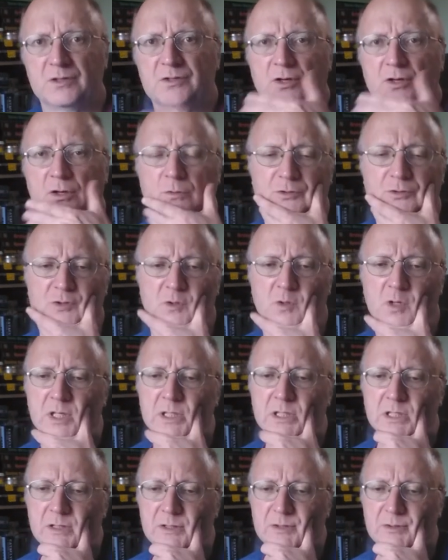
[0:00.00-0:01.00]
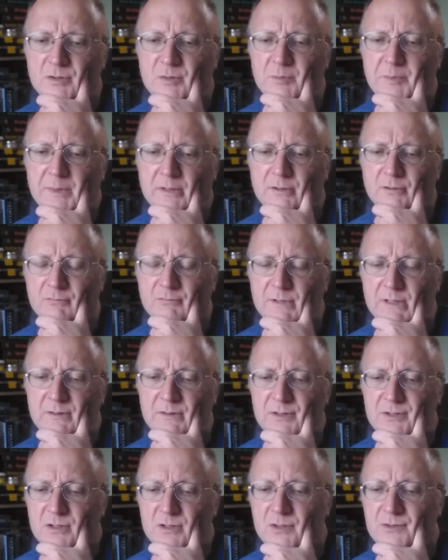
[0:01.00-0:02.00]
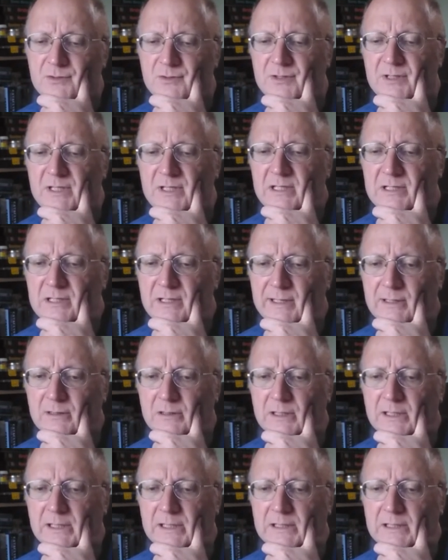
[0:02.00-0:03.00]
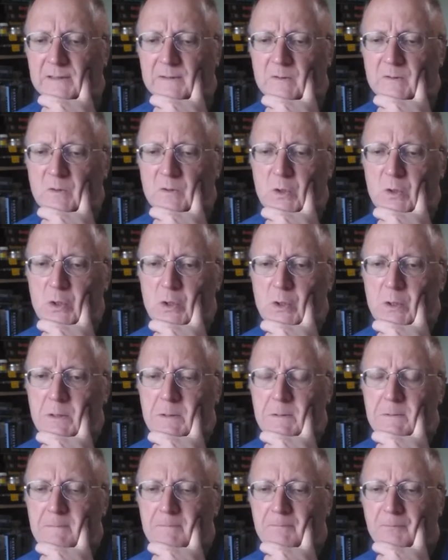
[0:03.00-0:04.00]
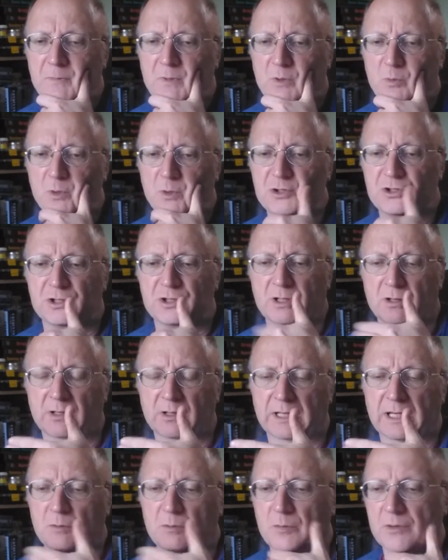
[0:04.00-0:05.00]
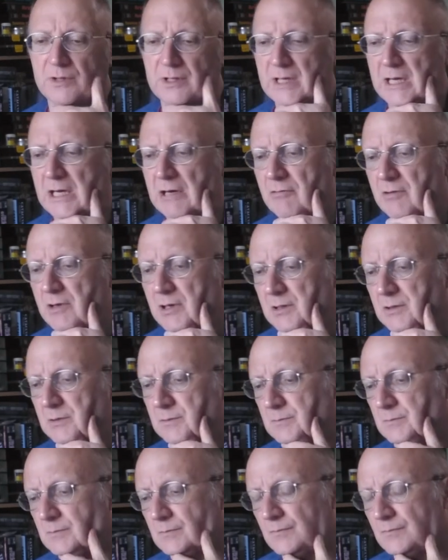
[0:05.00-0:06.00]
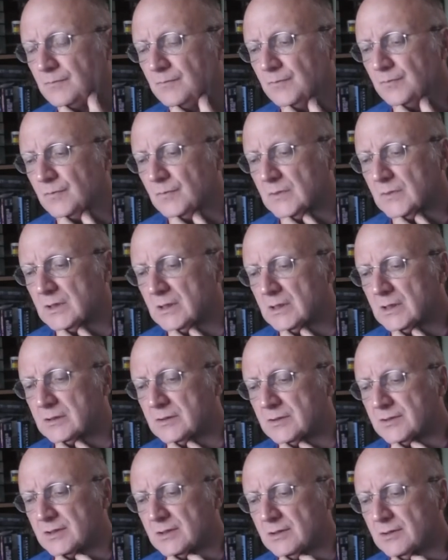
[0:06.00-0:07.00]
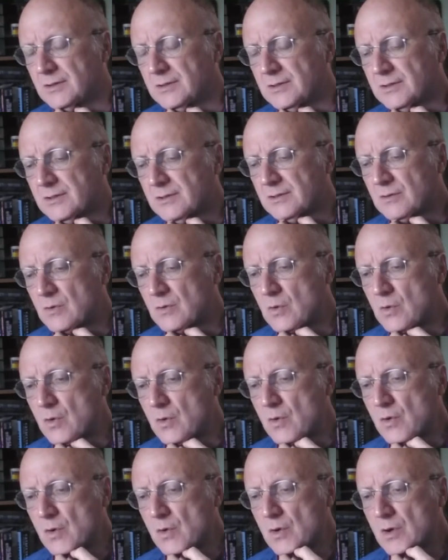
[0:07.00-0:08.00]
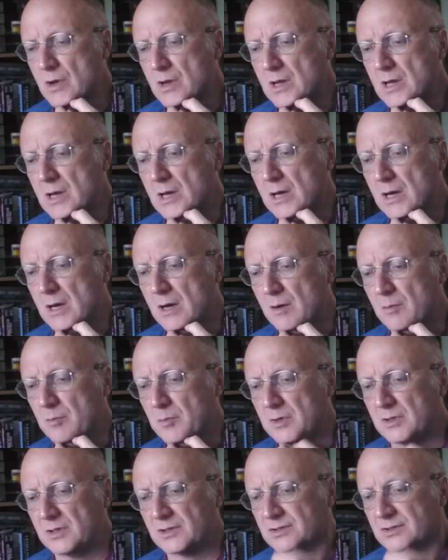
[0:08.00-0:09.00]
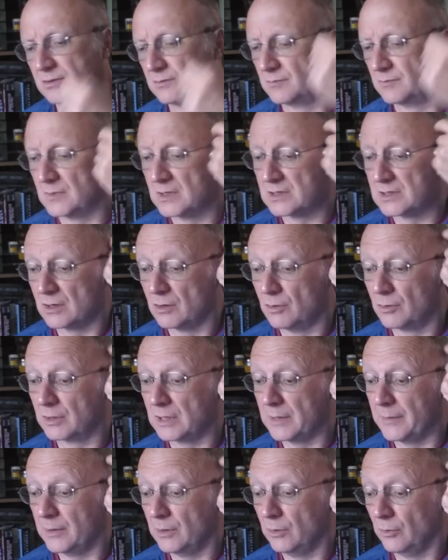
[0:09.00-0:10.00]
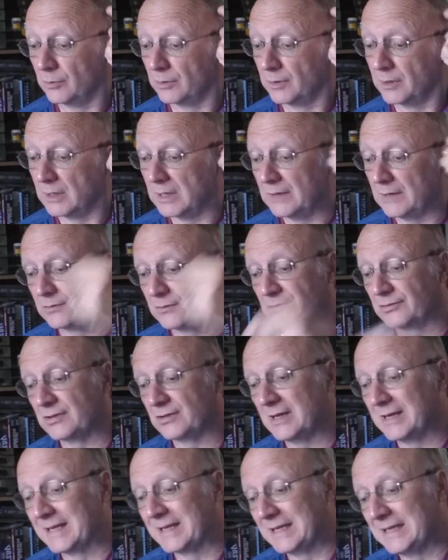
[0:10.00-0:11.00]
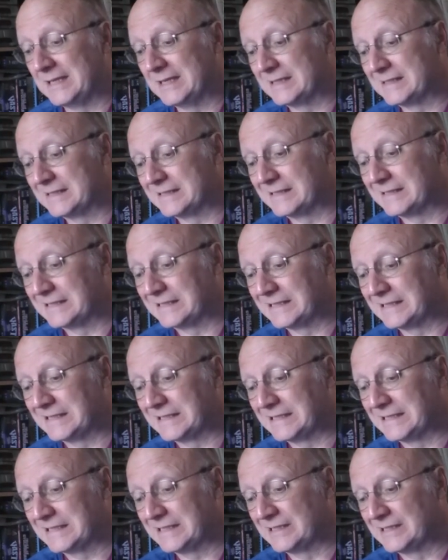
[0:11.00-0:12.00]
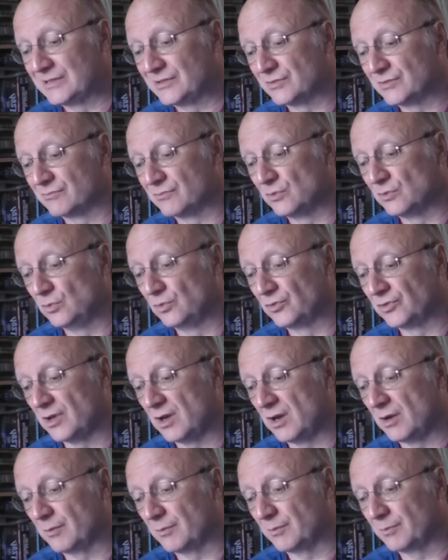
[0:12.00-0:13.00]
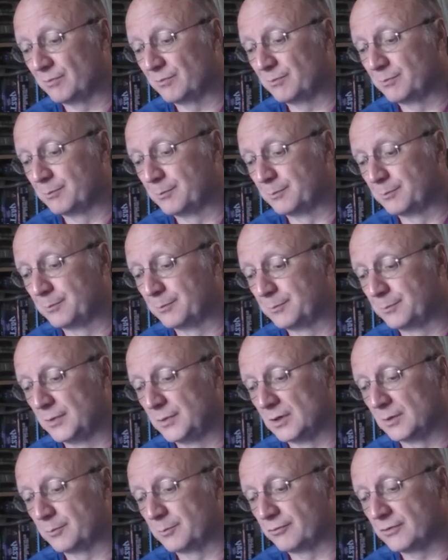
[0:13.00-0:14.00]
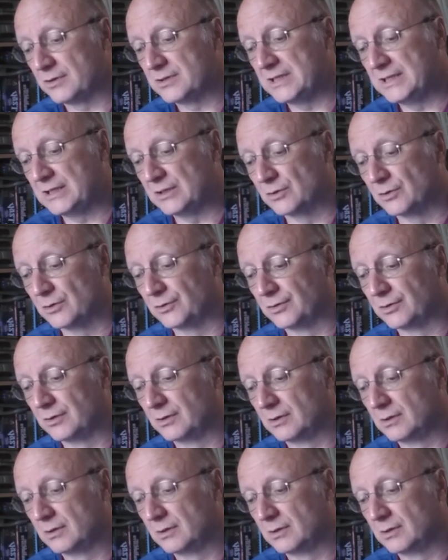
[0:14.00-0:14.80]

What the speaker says: holds quite a nice sort of middle ground. There's lots of detail here, which you don't get with the area designs. But there's a lot going on, and I have to say, the rules are pretty good.